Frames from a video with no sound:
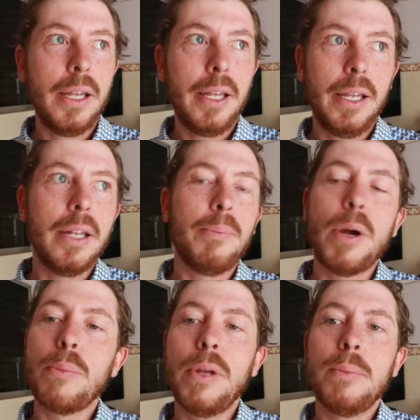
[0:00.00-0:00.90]
in a
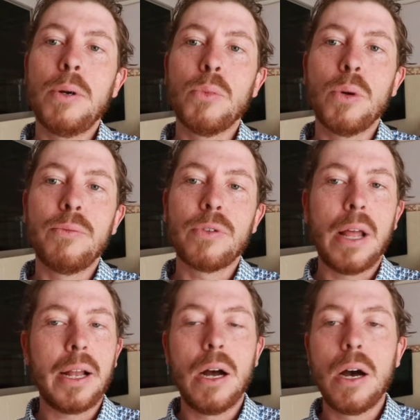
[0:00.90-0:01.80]
bare minimum room for
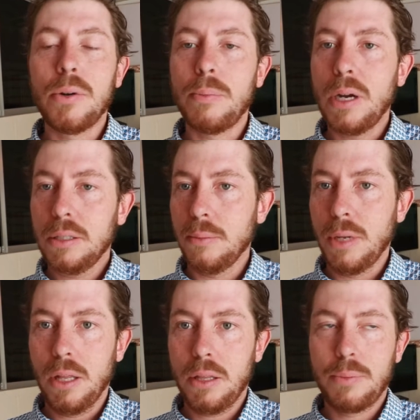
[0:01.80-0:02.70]
like $100 a
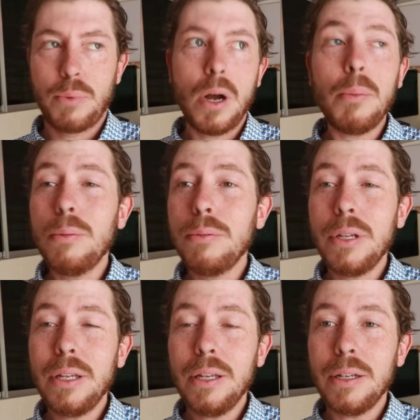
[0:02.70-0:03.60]
month.
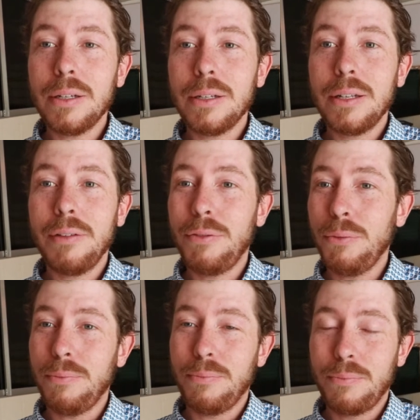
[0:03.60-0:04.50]
Probably, if you
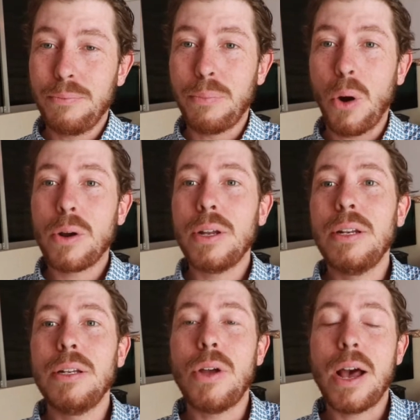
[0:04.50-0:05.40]
bargained
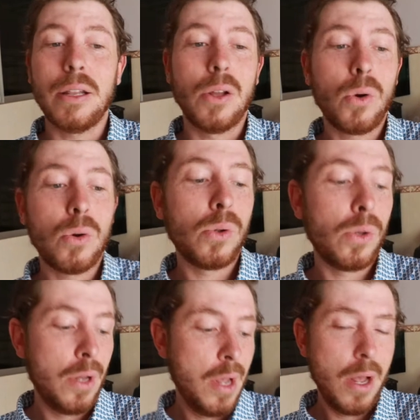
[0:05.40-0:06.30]
and you had a
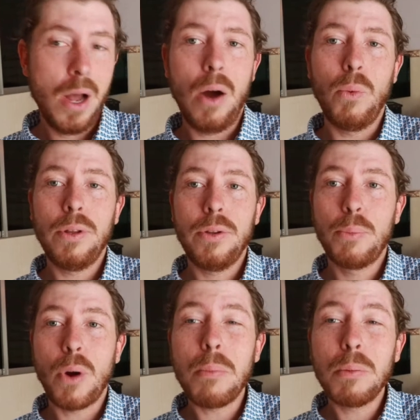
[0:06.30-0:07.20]
local with you,
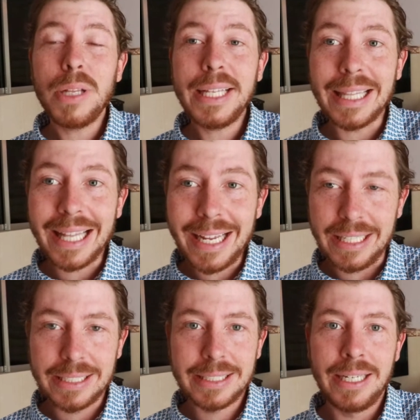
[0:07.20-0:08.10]
probably
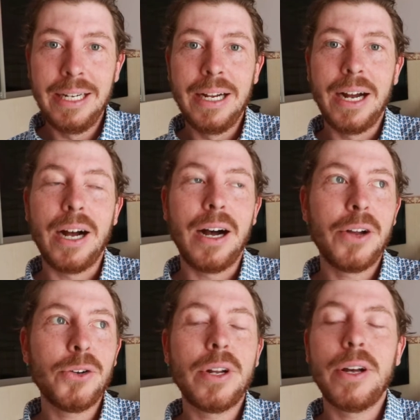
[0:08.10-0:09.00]
less.
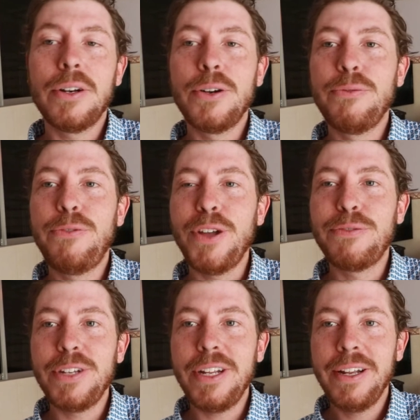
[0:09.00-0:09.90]
100 and
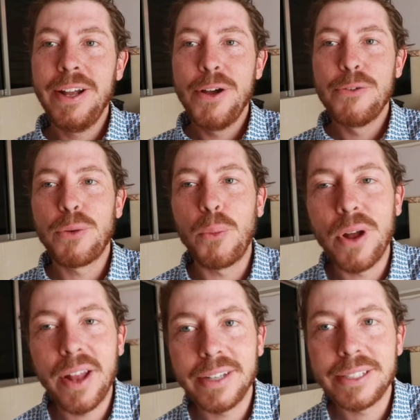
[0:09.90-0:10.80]
150 from
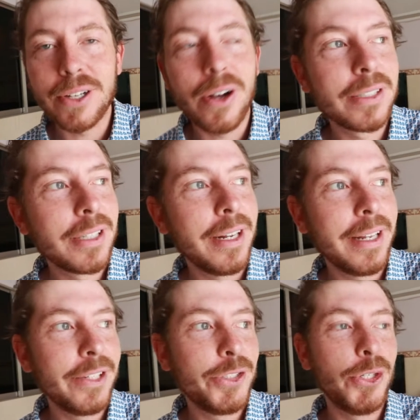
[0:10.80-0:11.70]
what I saw is going to
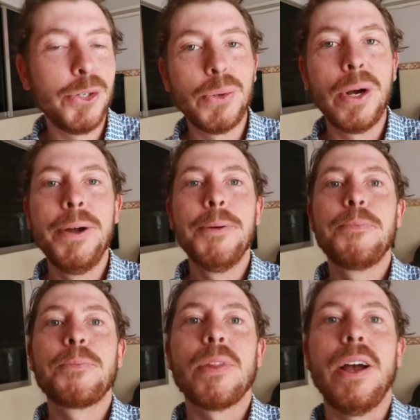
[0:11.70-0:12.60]
get you
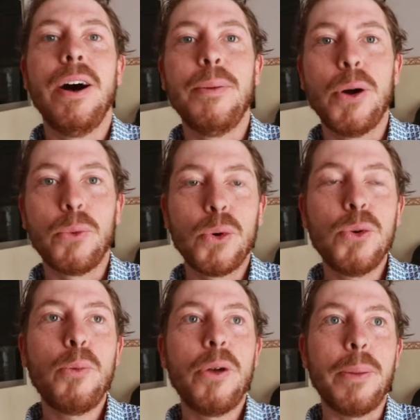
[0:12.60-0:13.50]
a
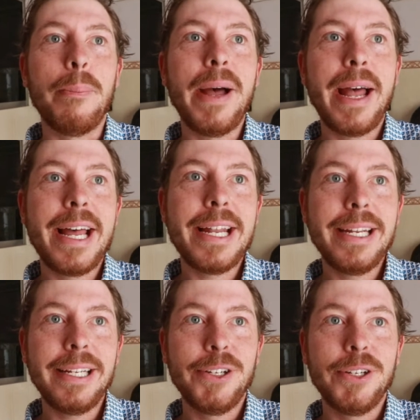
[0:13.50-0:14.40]
room with a bed.
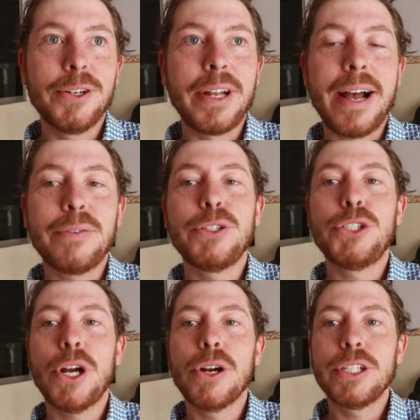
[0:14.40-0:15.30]
You're going to have to share a